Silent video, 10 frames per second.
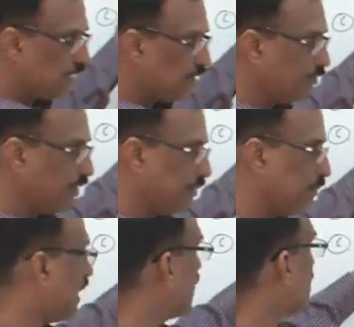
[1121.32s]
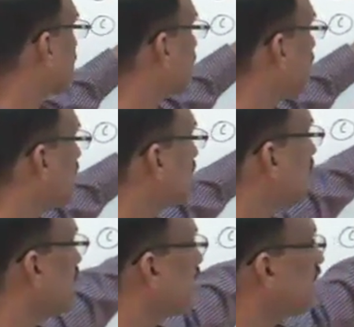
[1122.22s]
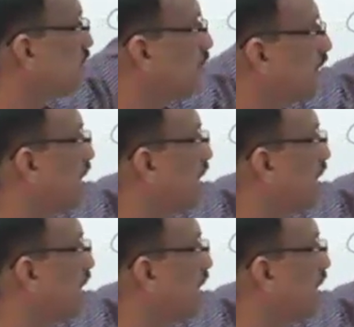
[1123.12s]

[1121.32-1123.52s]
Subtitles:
of 1 minus cos A cos B